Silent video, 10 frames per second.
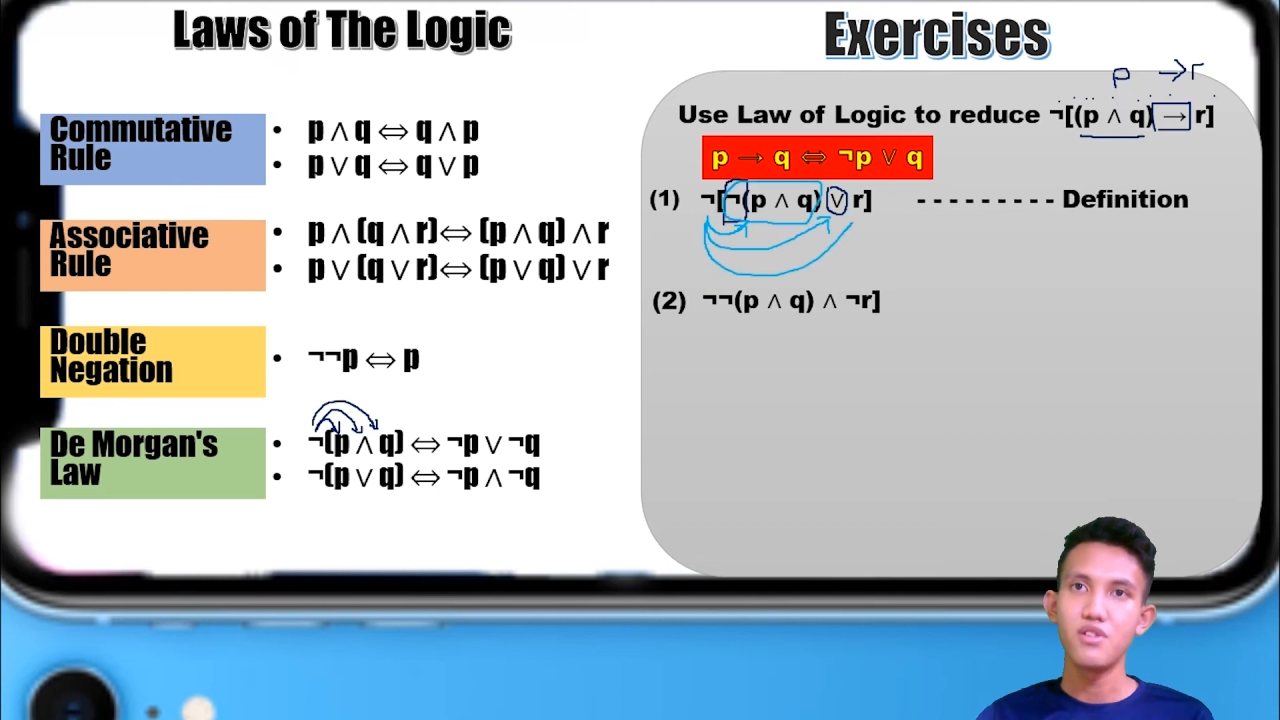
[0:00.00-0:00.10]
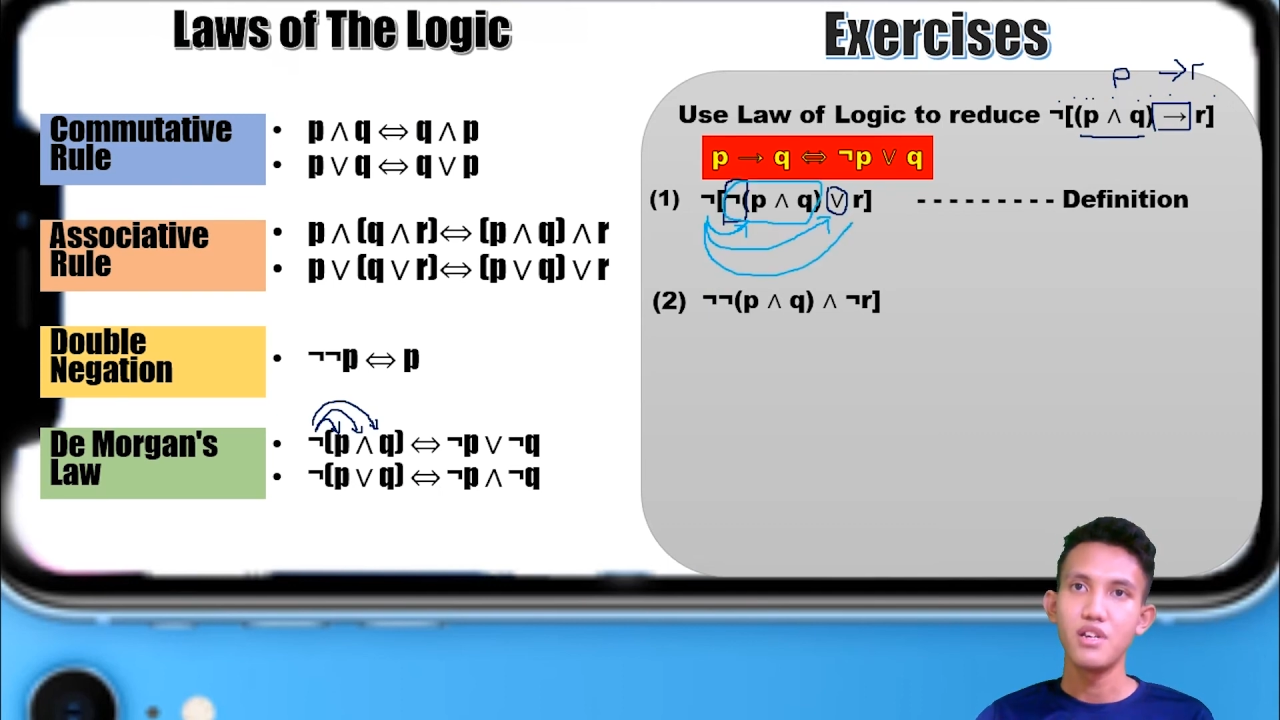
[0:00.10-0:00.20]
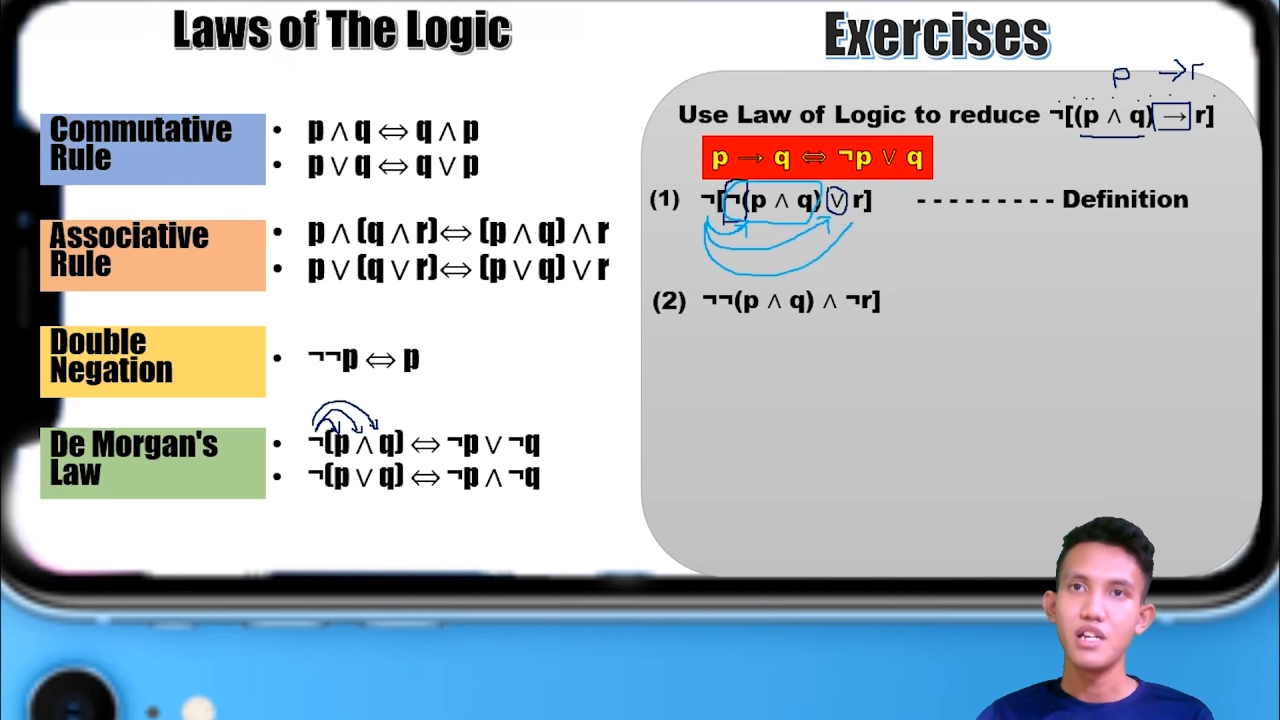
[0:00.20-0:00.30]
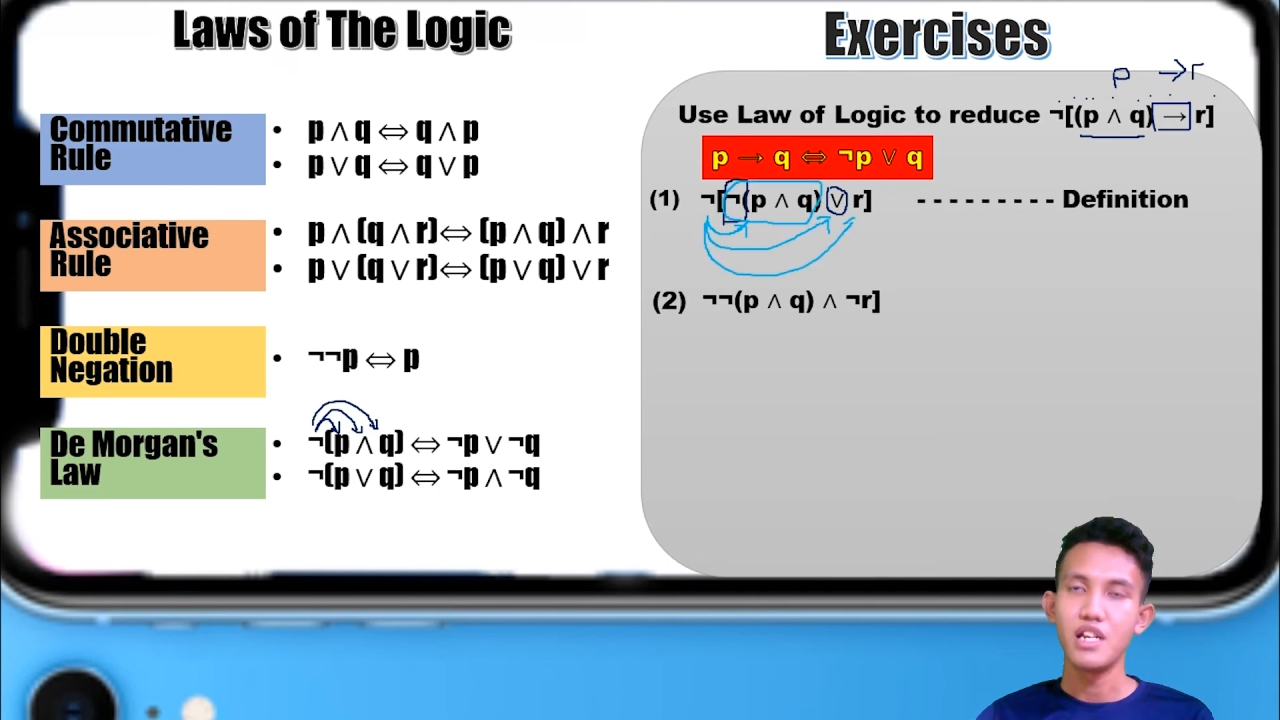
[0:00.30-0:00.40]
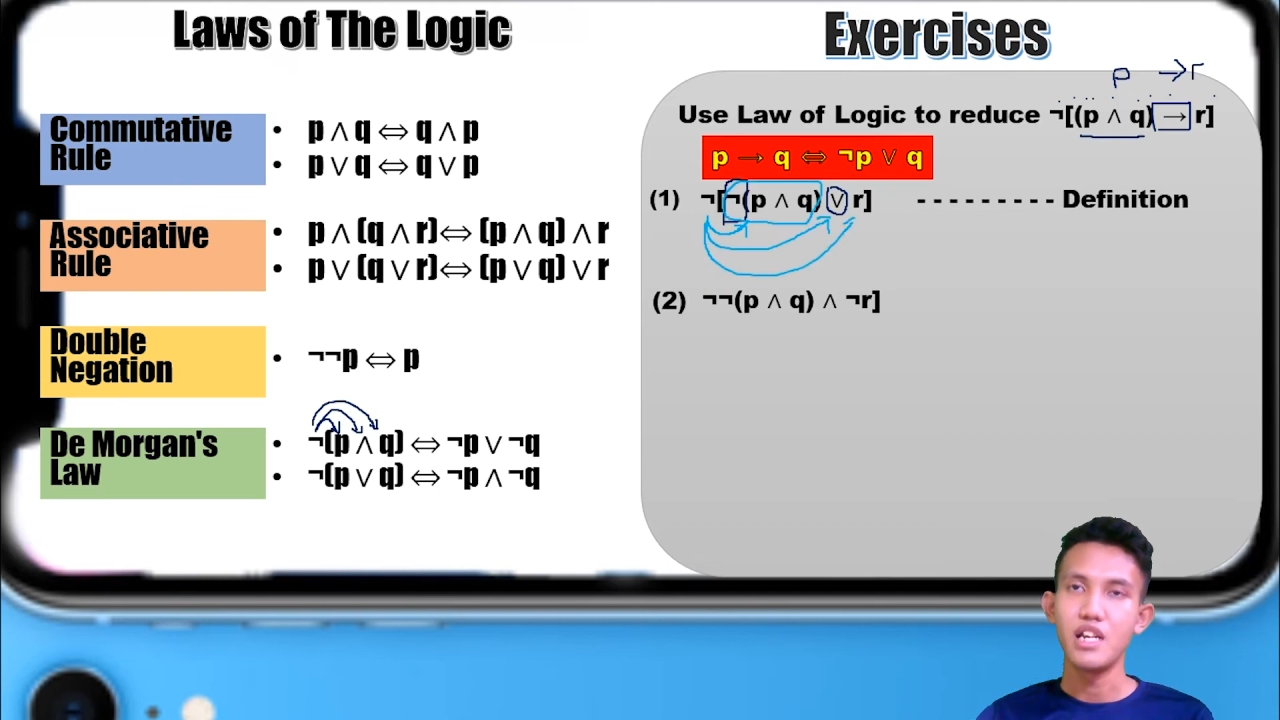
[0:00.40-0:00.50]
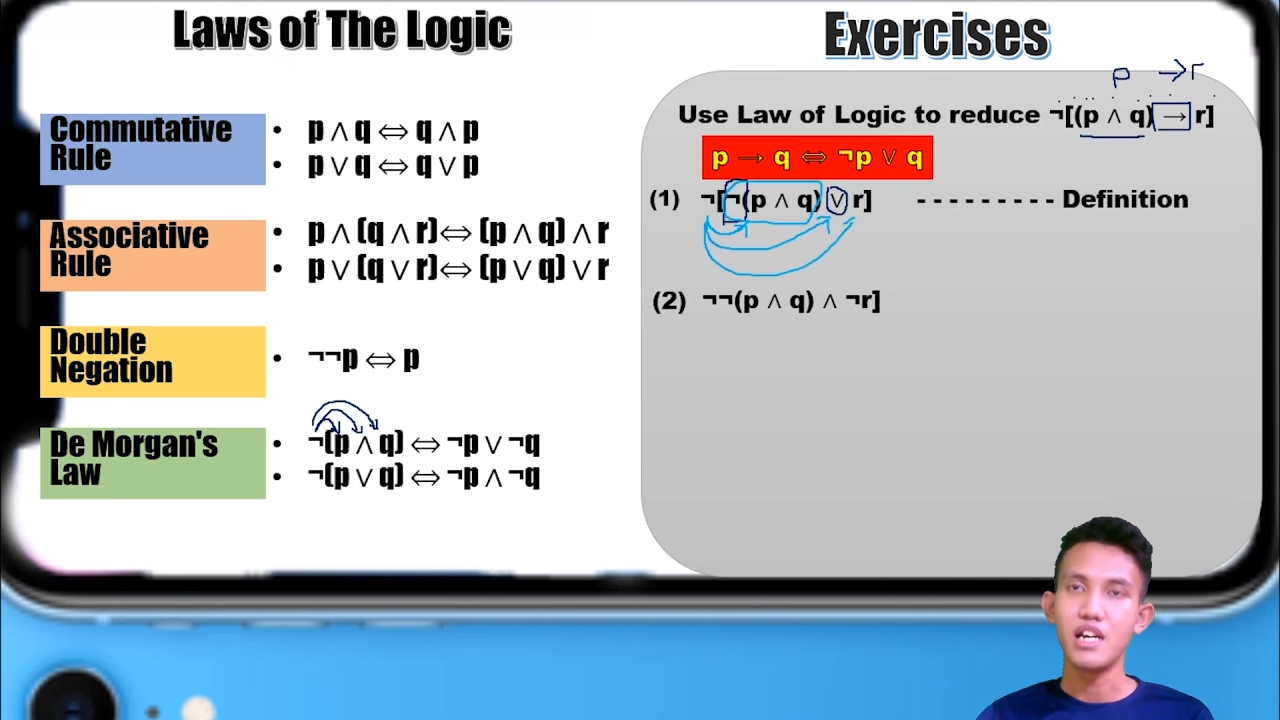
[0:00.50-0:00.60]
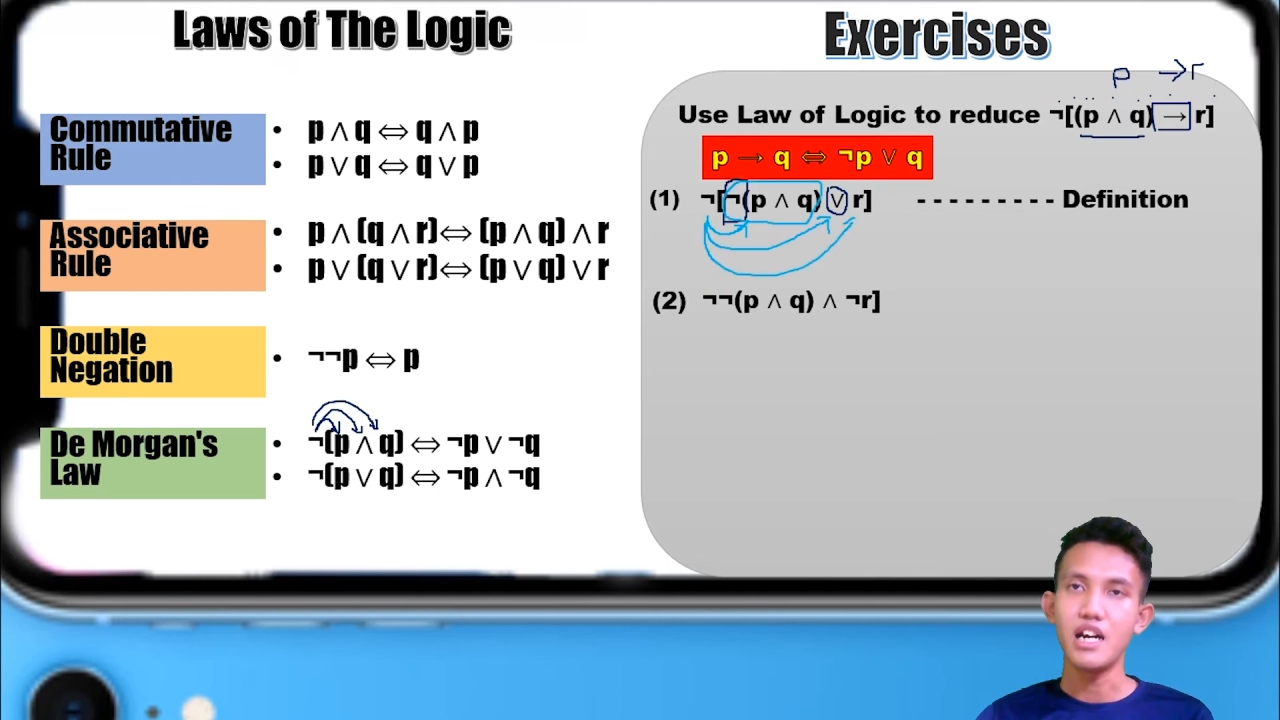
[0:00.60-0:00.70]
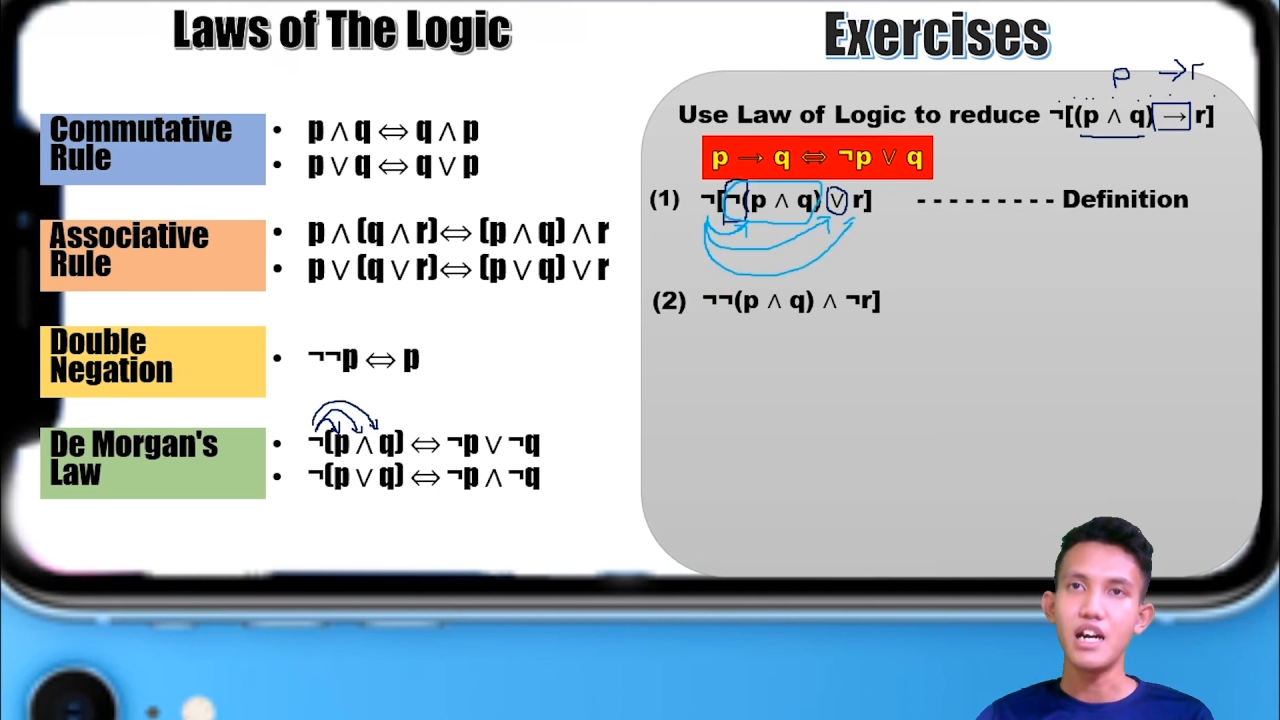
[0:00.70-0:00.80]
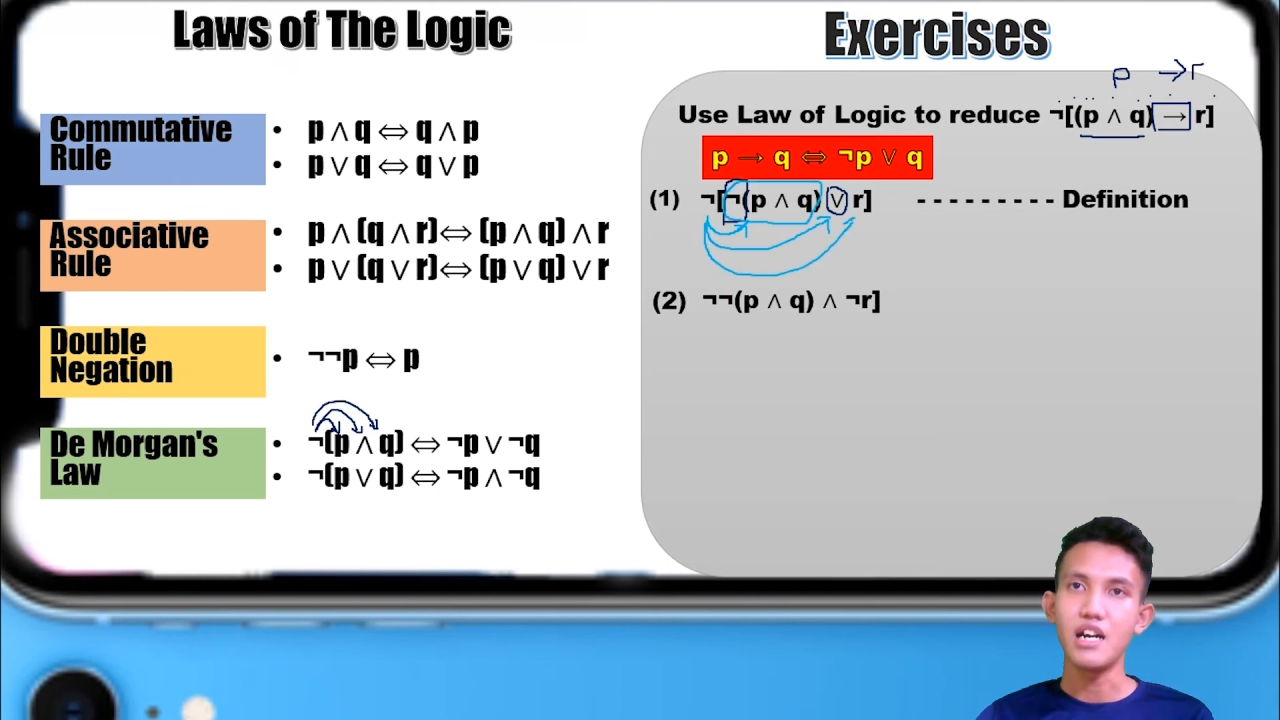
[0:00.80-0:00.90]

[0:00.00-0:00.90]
it to